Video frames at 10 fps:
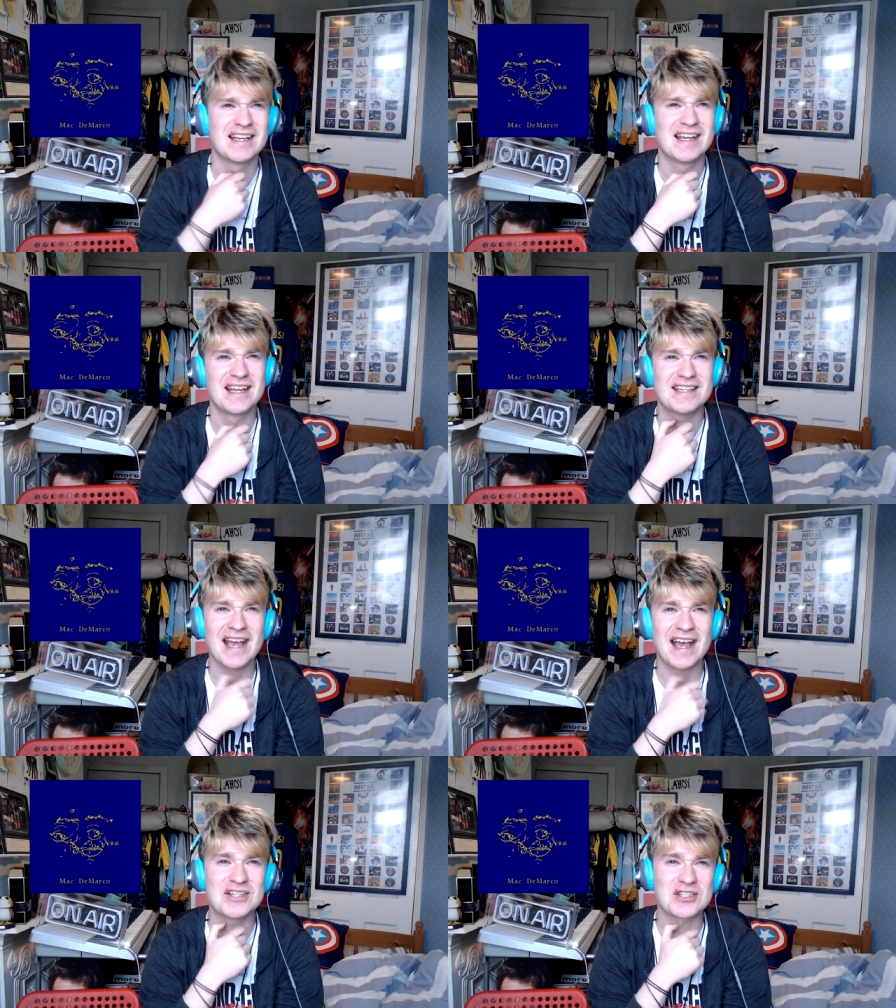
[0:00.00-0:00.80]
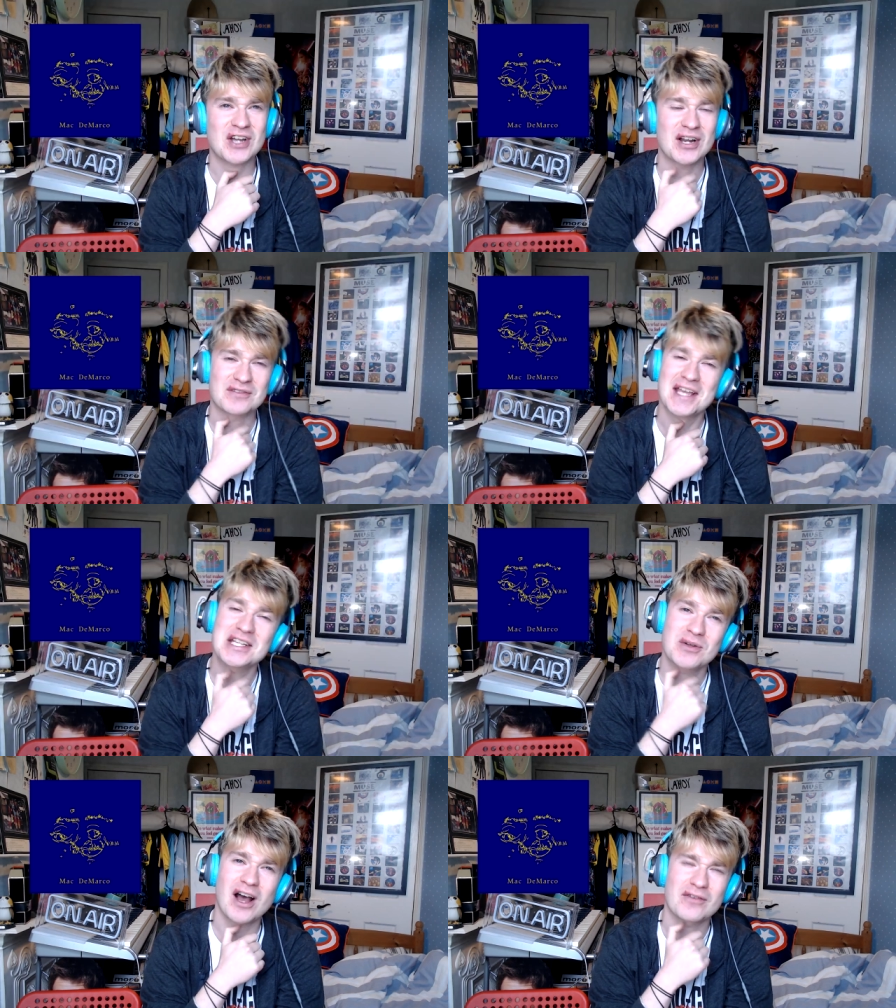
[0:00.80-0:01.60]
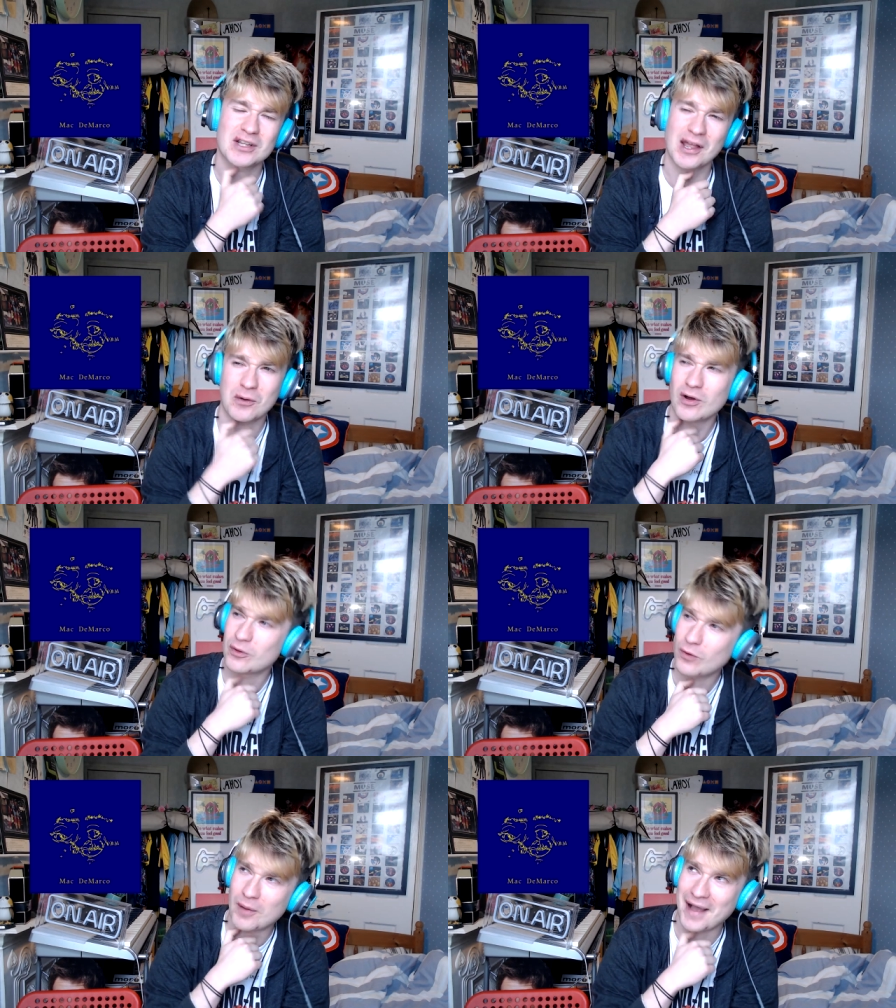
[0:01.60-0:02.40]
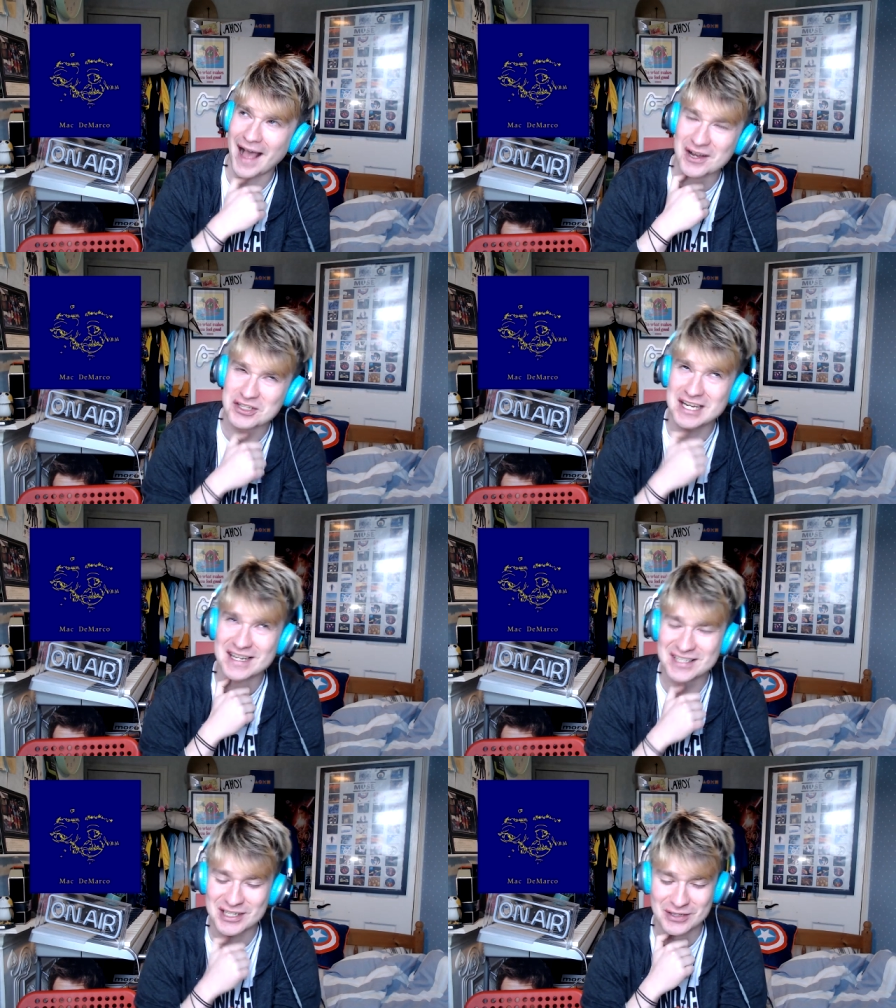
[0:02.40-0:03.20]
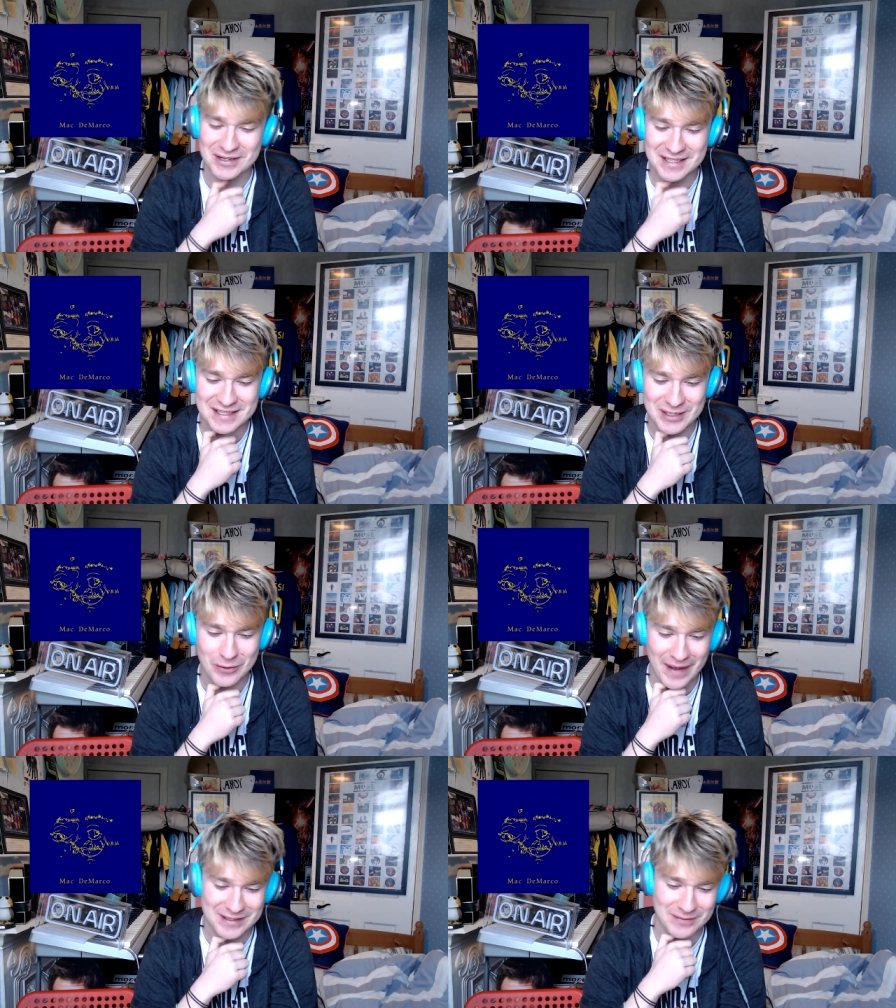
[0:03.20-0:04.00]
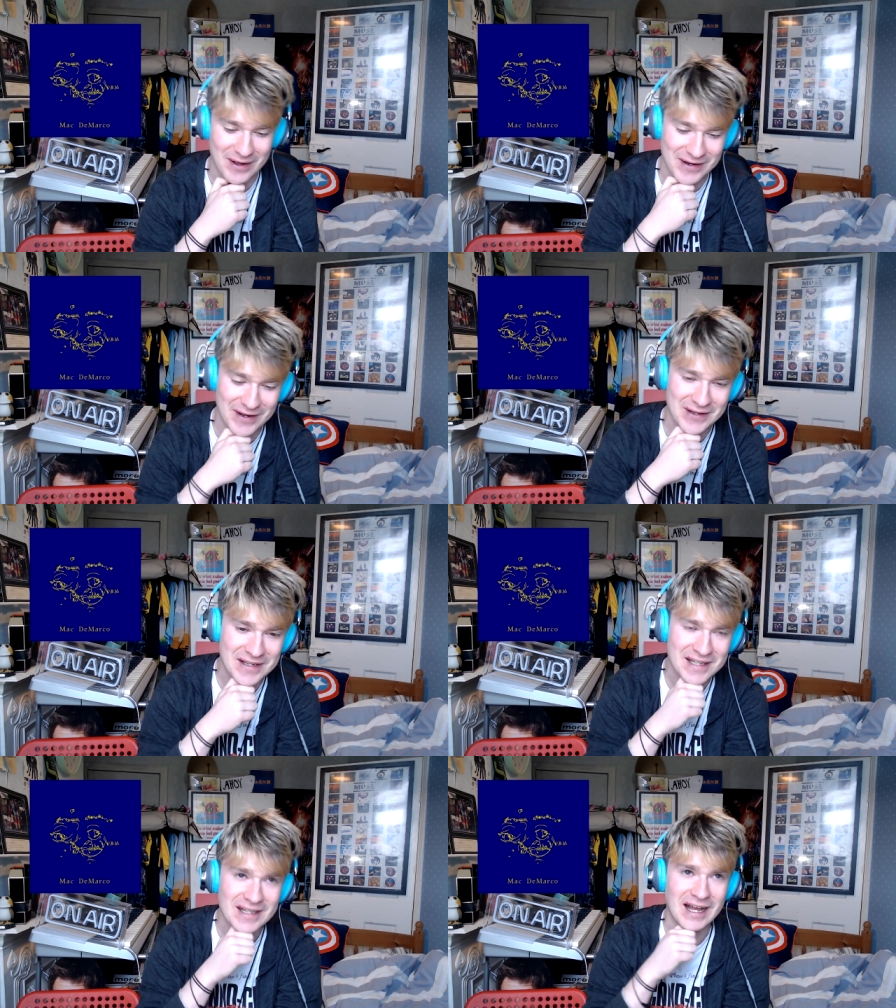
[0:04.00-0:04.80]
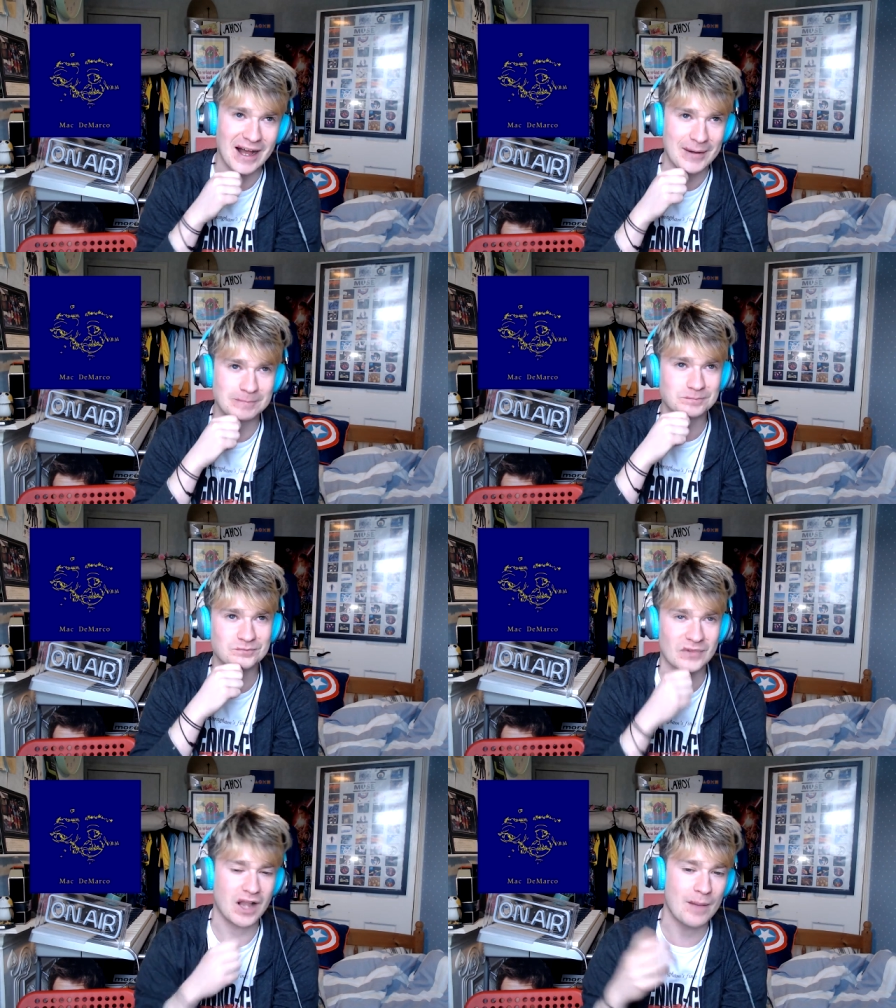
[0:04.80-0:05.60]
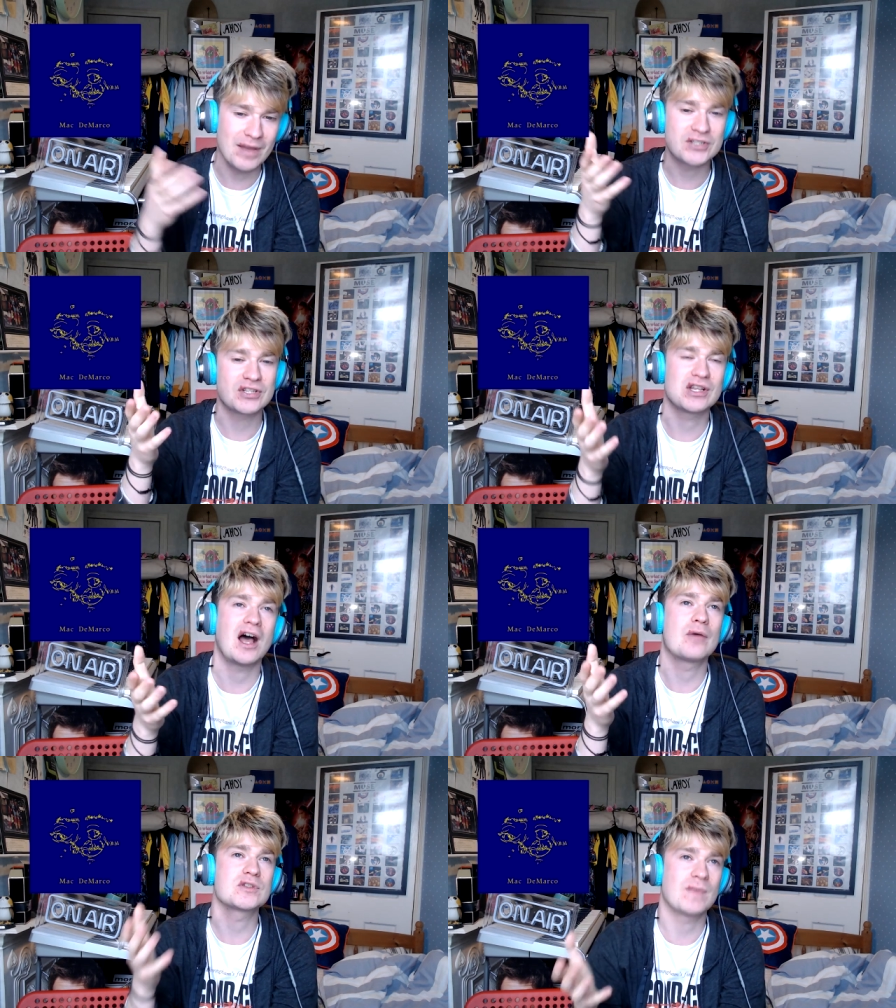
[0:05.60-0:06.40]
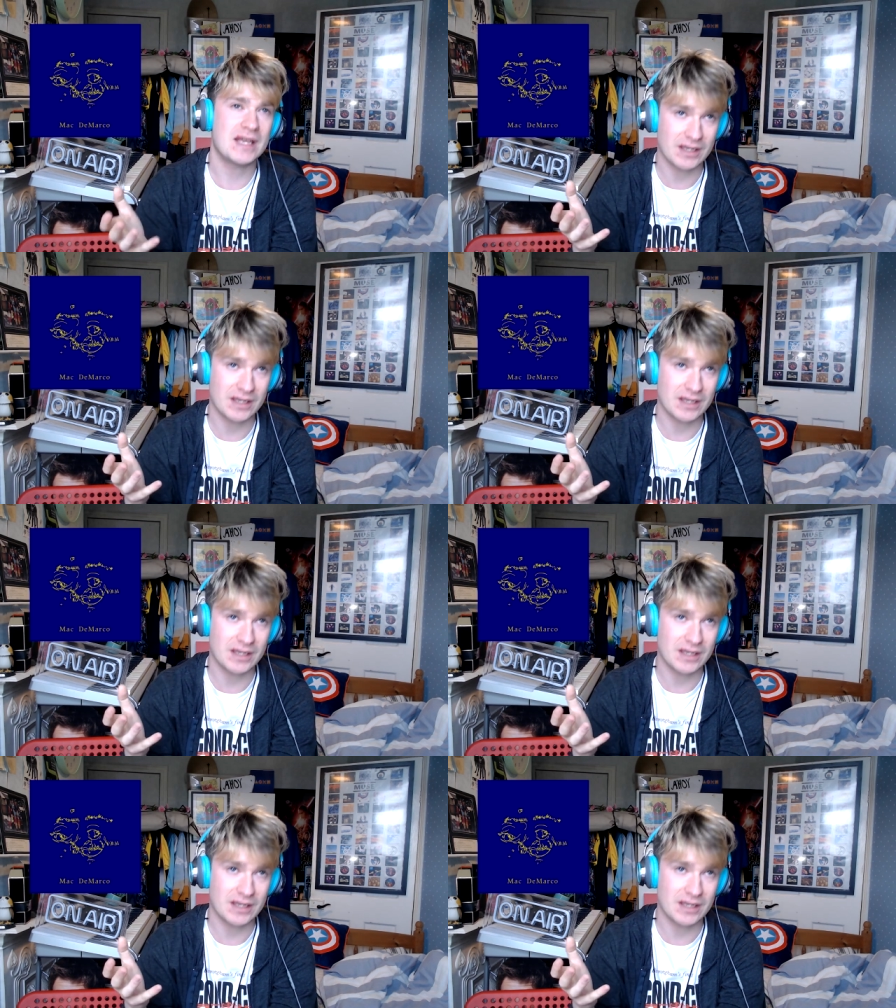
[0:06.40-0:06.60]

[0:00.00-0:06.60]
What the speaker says: yeah, it just kind of takes you out of it. Like, what am I actually listening to? Is this still Mac DeMarco? I mentioned that I was making a